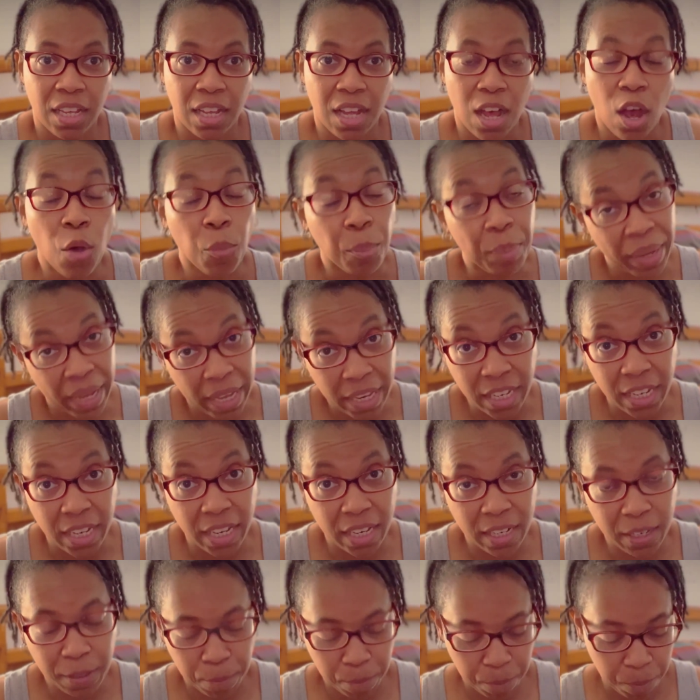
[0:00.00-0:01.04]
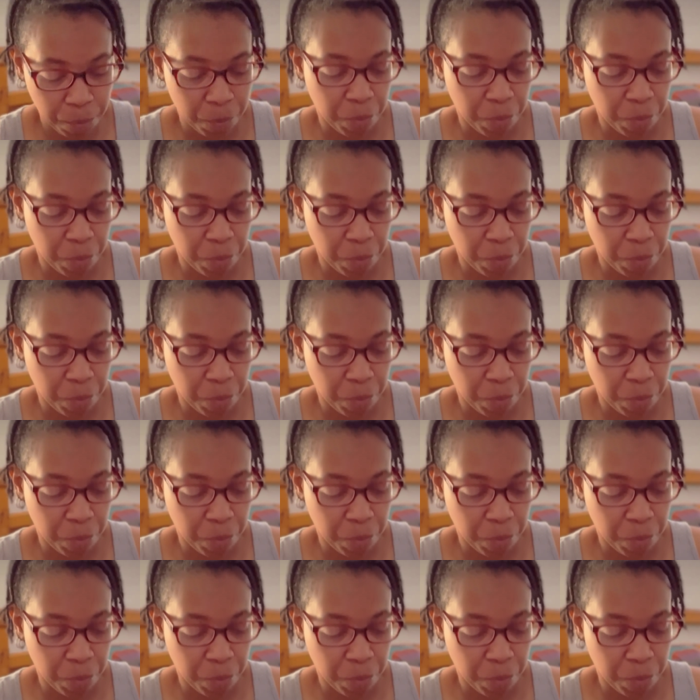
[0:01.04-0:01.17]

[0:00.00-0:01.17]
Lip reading: opinion.